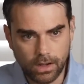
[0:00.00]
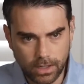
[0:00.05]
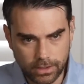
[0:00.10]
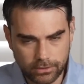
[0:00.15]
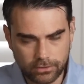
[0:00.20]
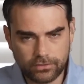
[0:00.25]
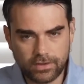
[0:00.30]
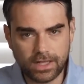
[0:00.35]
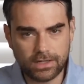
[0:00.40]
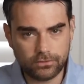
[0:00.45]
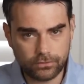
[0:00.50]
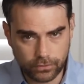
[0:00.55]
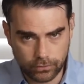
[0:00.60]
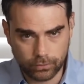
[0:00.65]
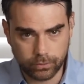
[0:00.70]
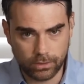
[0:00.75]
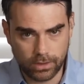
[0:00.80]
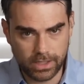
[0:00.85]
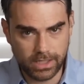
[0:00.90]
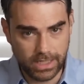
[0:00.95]
Understand it's the
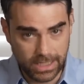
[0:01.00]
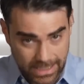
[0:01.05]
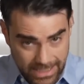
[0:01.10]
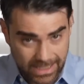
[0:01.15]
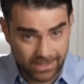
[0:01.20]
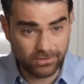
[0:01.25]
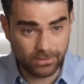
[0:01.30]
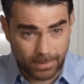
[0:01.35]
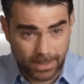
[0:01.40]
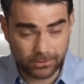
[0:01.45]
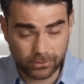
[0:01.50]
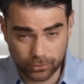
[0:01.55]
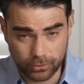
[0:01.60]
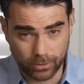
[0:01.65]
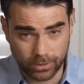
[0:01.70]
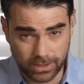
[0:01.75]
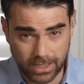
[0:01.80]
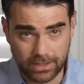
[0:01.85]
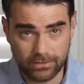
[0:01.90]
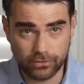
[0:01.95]
twerk. It is about the
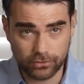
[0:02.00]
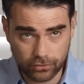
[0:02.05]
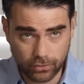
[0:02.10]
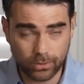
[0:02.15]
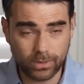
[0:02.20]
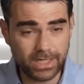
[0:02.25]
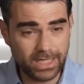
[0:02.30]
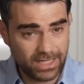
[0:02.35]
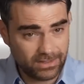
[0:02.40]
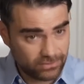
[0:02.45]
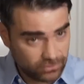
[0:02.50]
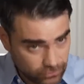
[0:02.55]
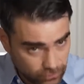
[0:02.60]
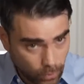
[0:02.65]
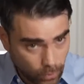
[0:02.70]
twerking. The story is